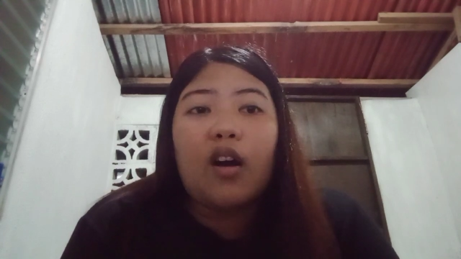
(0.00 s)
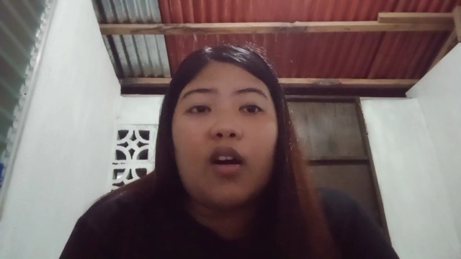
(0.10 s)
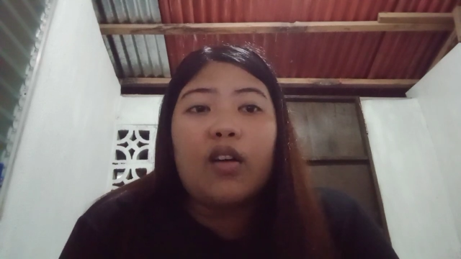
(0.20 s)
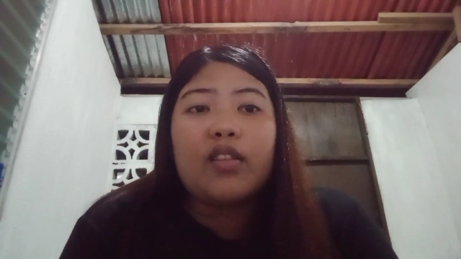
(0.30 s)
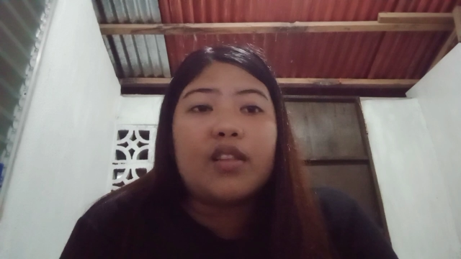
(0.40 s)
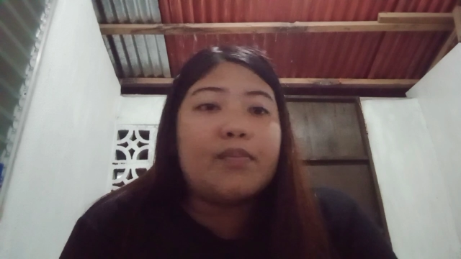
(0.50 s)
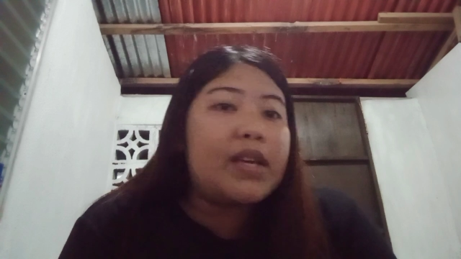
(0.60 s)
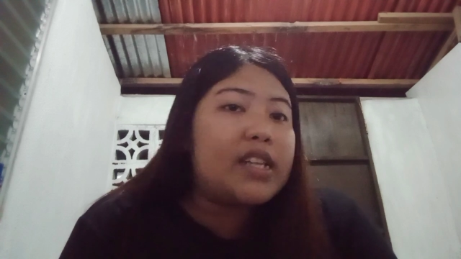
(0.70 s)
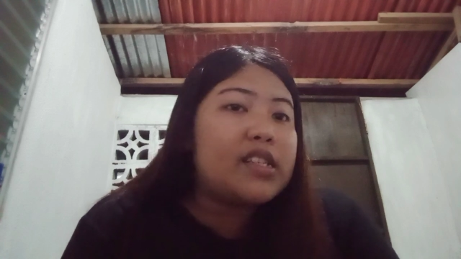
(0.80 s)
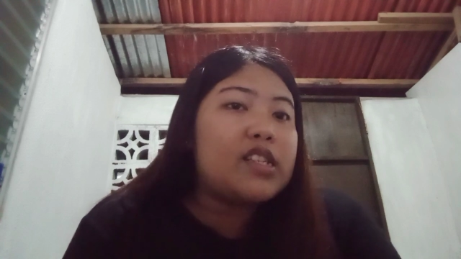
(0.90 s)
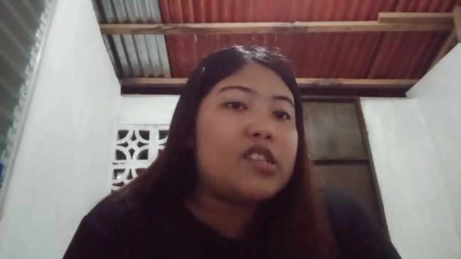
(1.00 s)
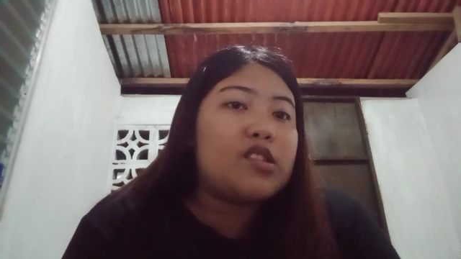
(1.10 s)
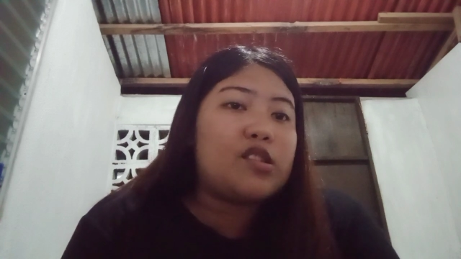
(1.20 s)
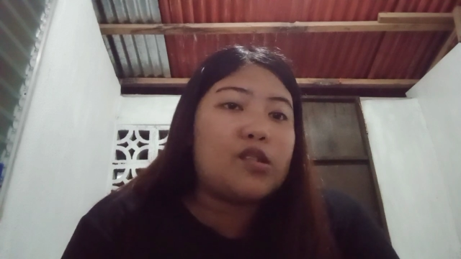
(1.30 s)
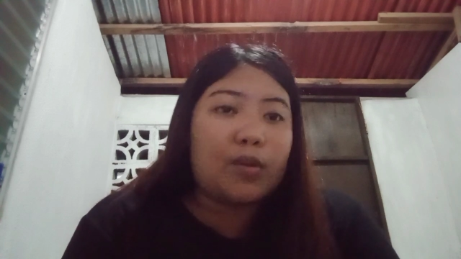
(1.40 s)
all the means
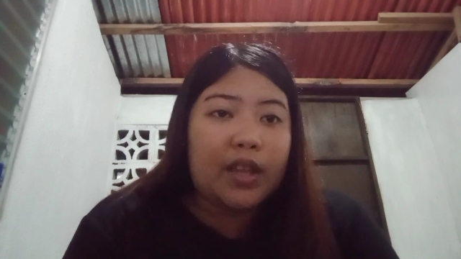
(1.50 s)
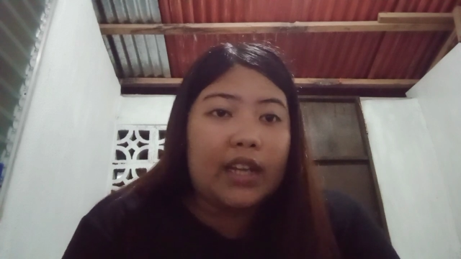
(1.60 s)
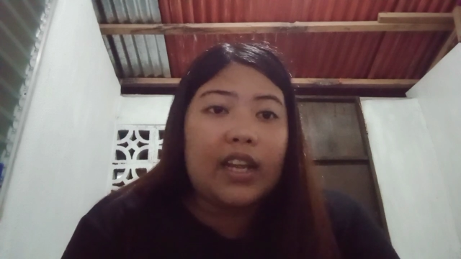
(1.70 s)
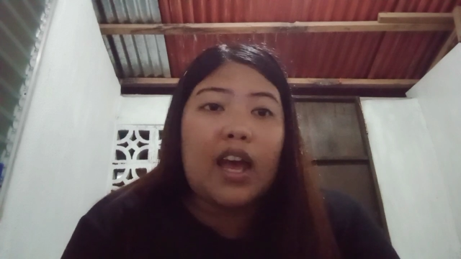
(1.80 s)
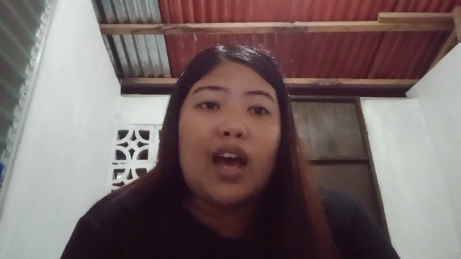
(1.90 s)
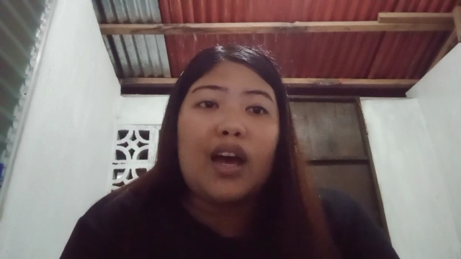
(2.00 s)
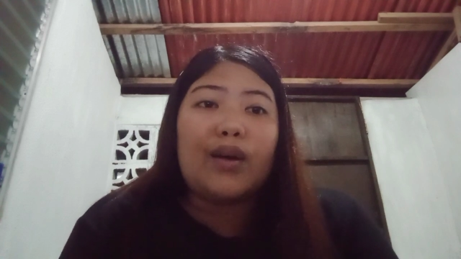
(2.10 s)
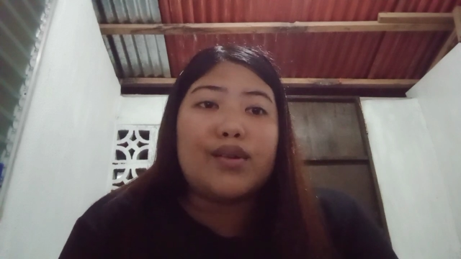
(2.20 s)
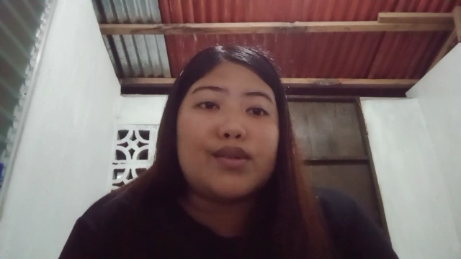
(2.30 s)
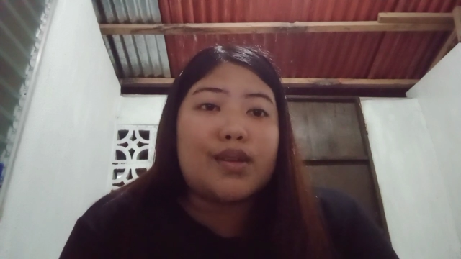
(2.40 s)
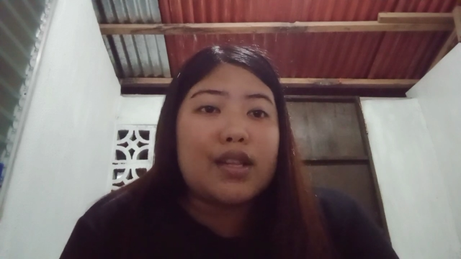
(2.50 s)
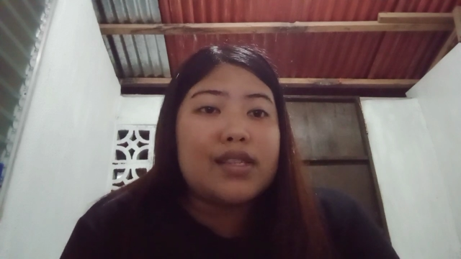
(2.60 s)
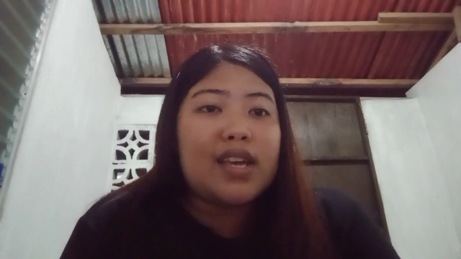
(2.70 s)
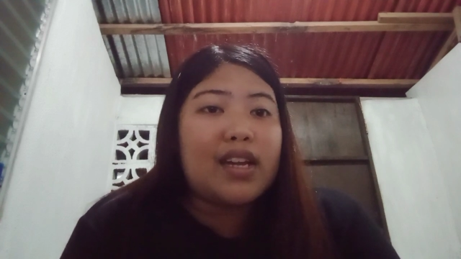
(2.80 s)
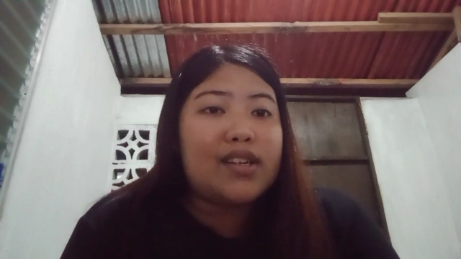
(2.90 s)
so that our
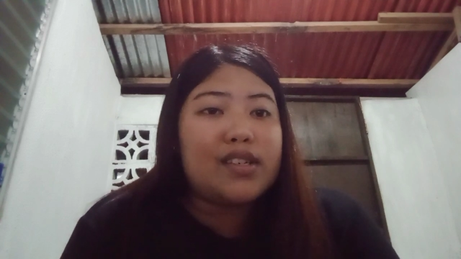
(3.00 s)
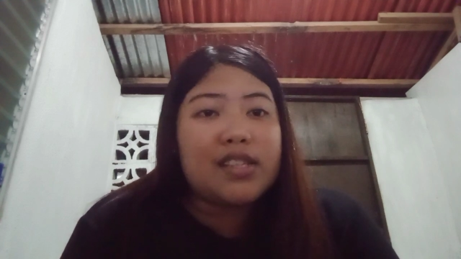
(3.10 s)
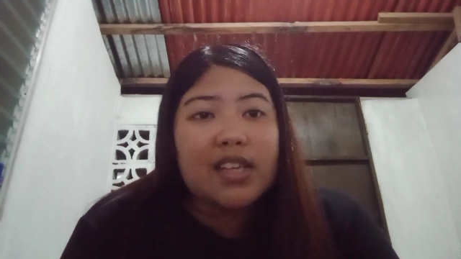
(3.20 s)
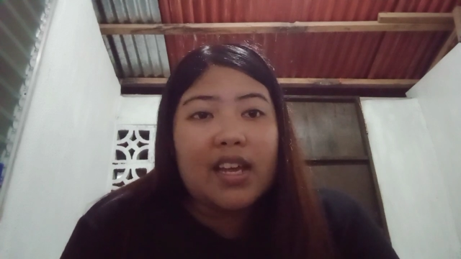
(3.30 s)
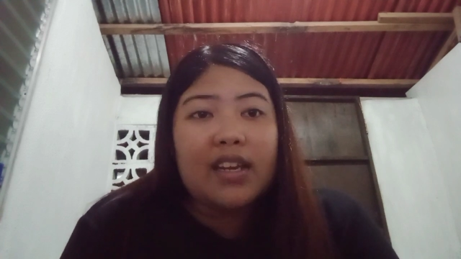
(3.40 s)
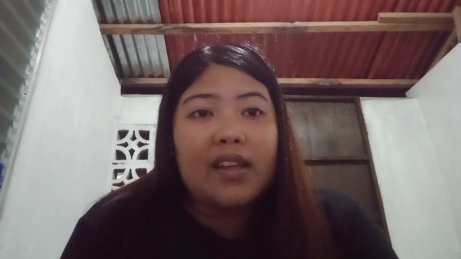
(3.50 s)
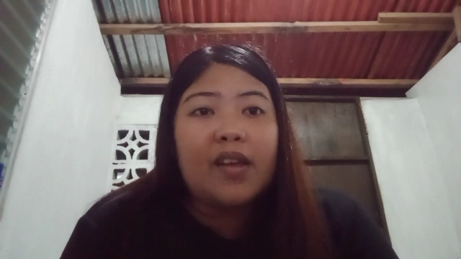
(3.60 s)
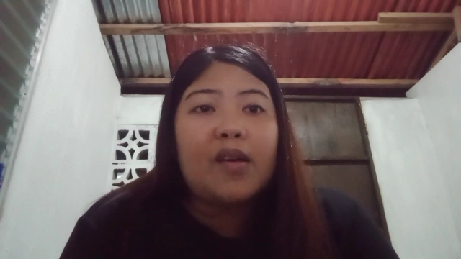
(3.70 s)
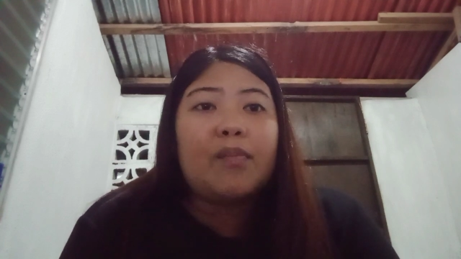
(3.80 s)
students can understand.